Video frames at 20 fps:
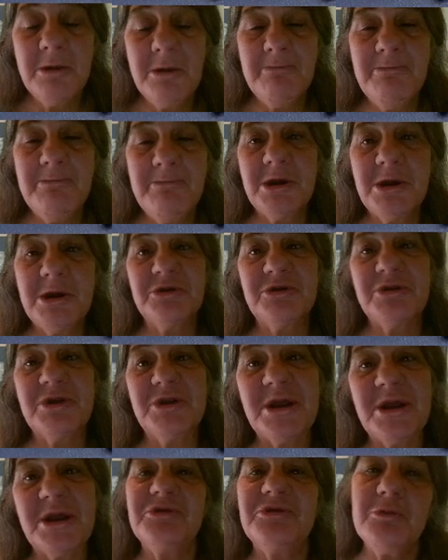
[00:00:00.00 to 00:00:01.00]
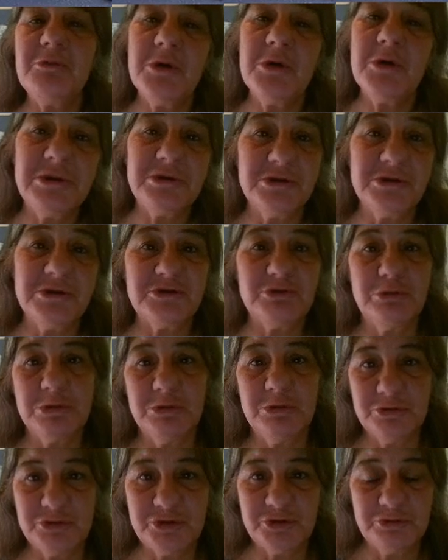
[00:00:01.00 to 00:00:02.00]
Because that's the way this
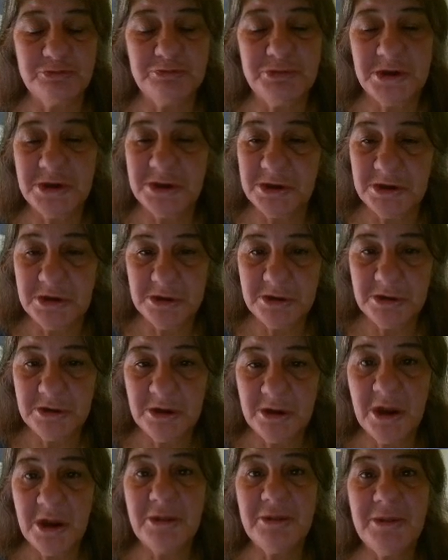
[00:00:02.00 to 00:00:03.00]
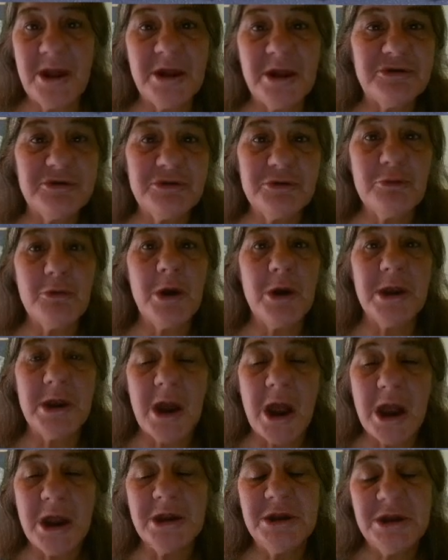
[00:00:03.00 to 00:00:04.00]
world should be. And that's the way
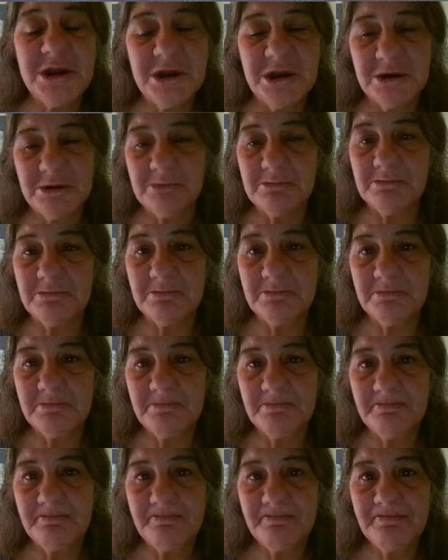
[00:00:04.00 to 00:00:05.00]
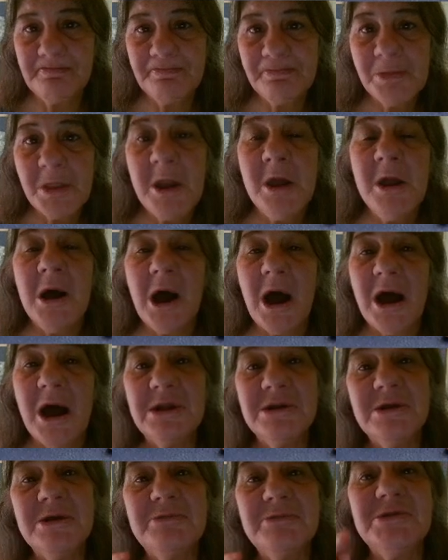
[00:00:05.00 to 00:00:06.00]
I am. I
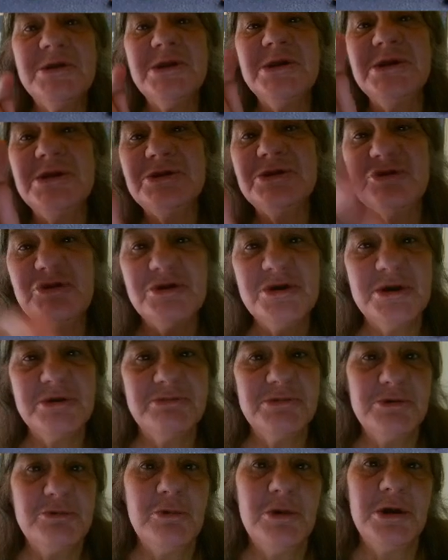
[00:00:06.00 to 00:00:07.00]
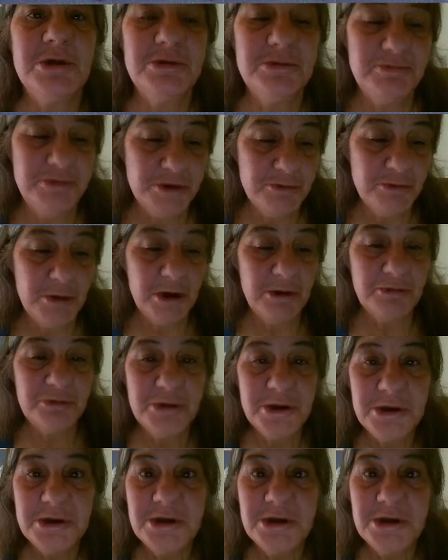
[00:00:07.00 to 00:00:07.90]
love each and every one of you out there.